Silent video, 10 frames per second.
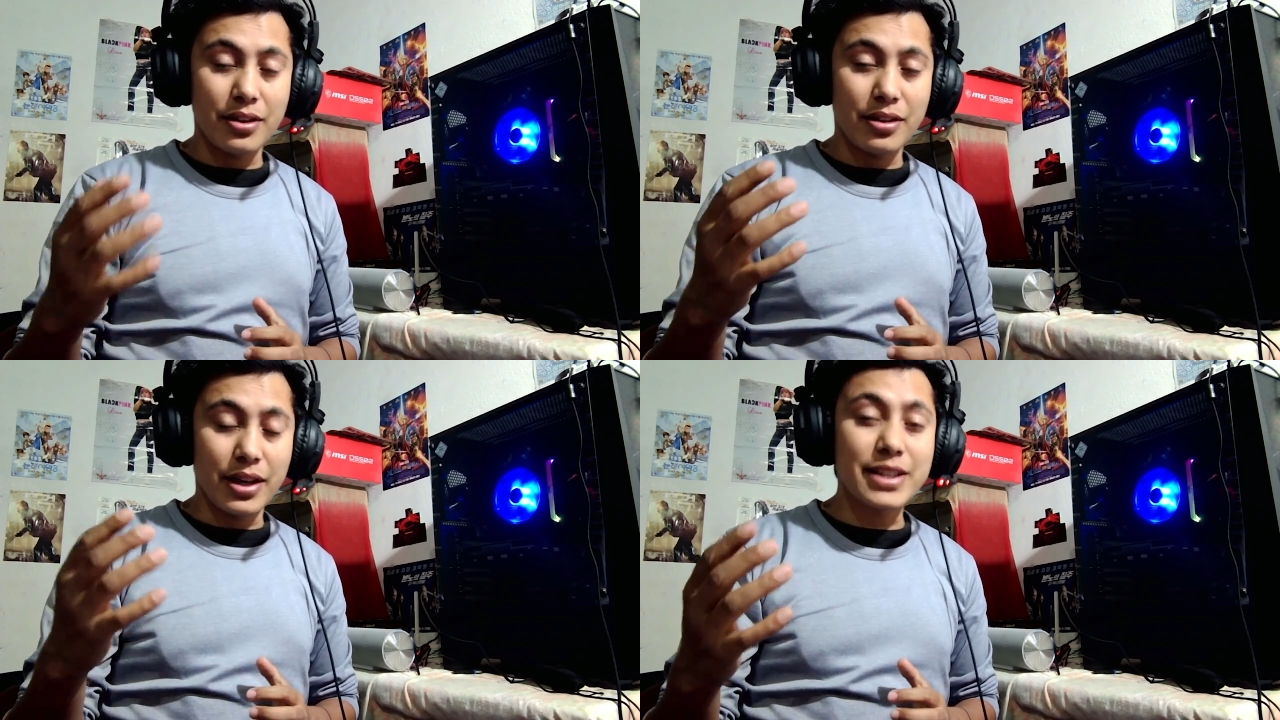
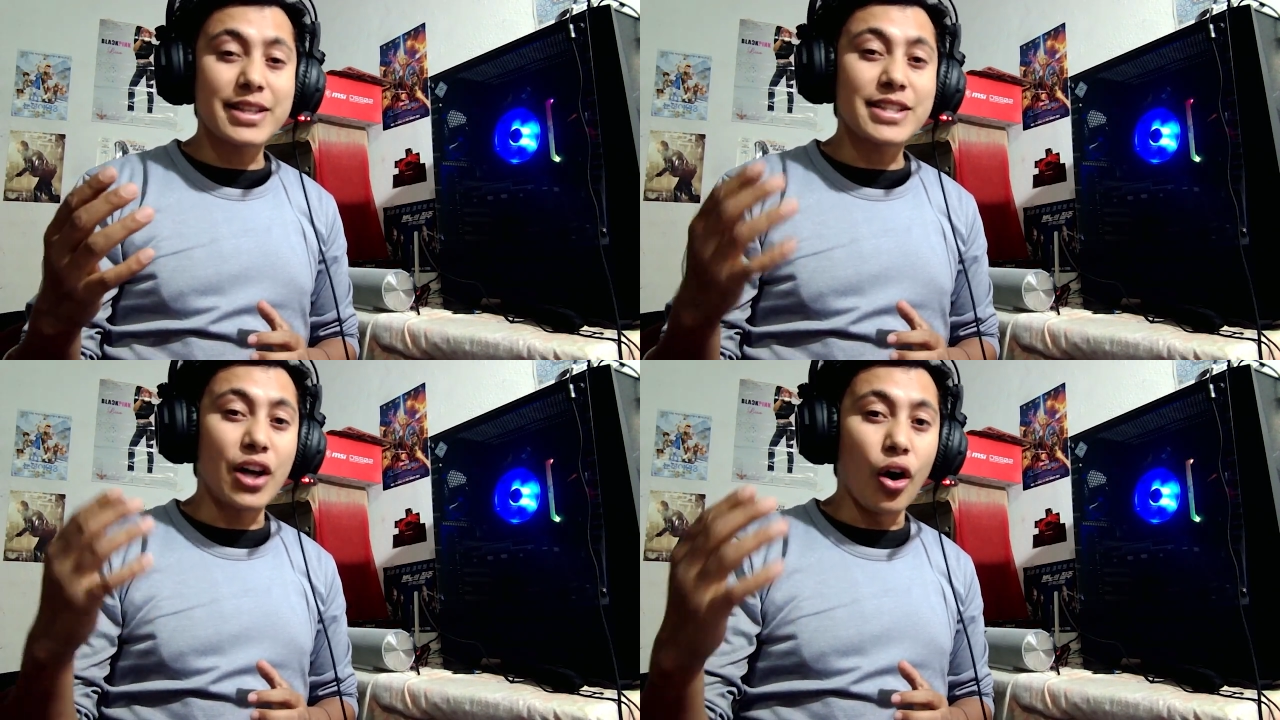it
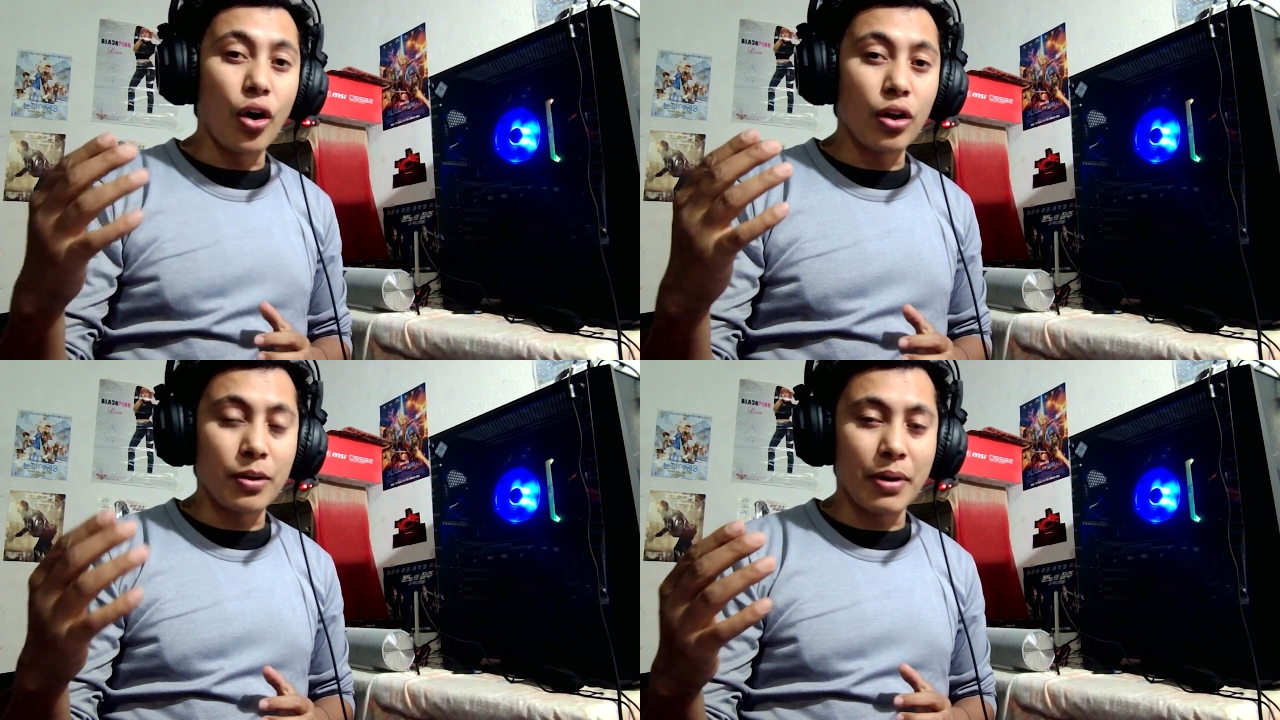is
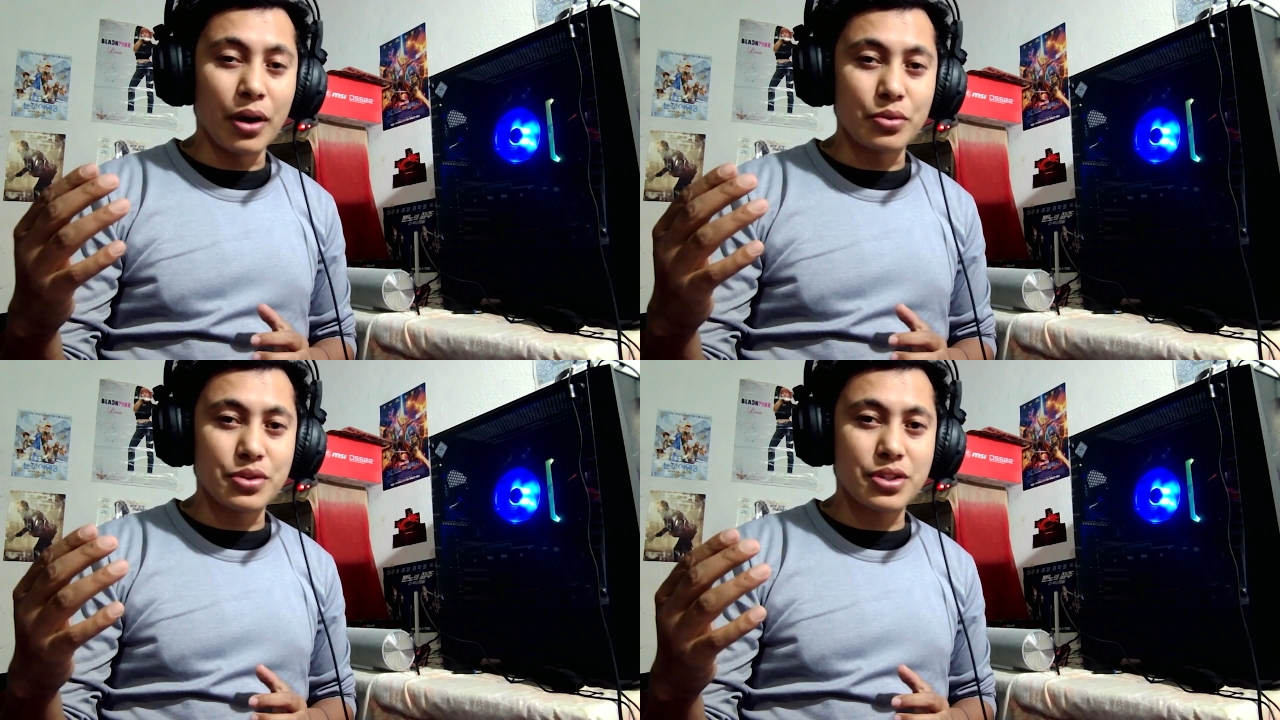all
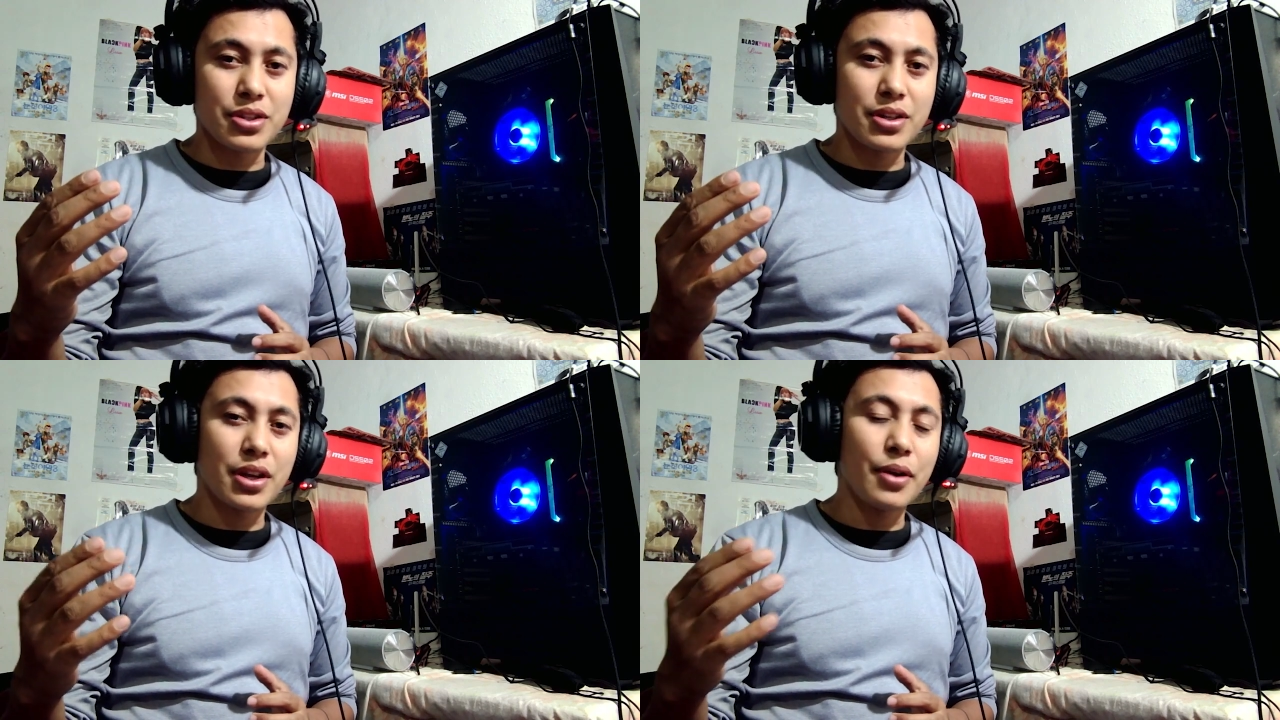about
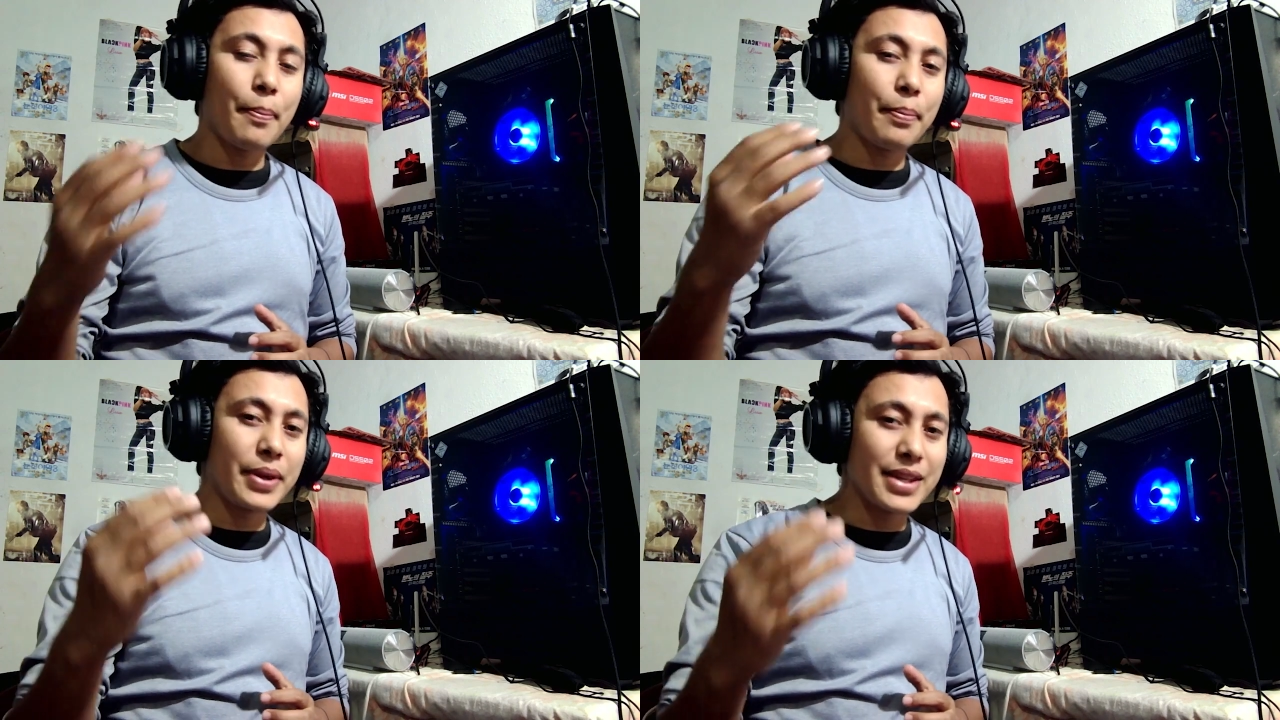
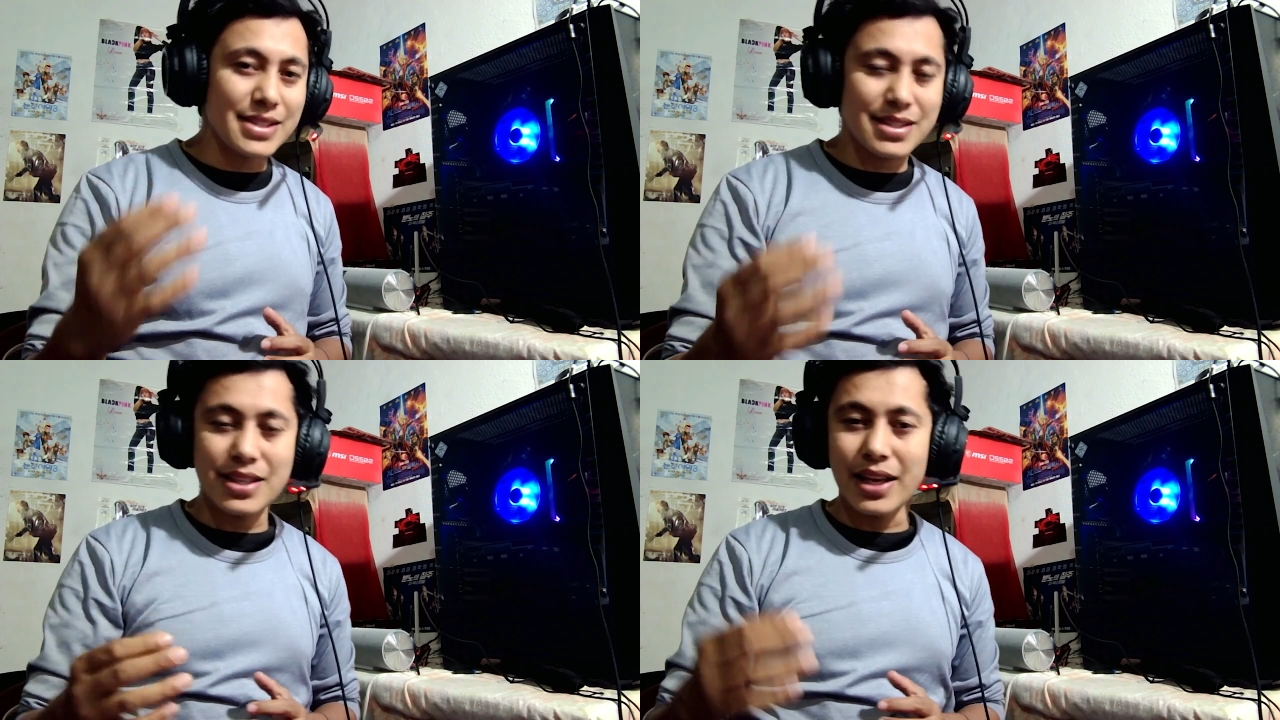peace